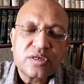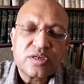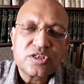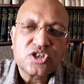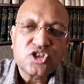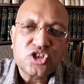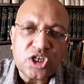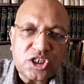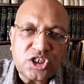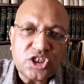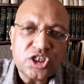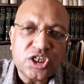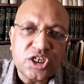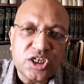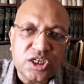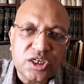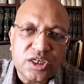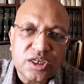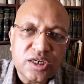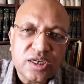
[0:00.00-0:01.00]
such
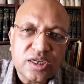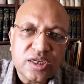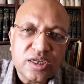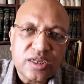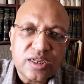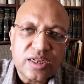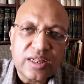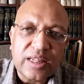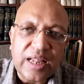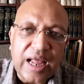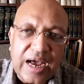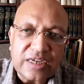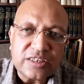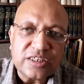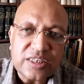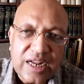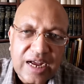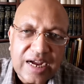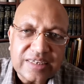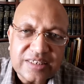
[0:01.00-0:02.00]
a
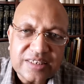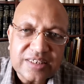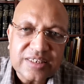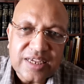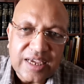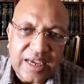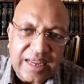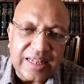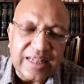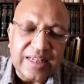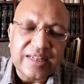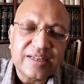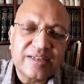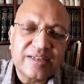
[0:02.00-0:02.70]
large scale.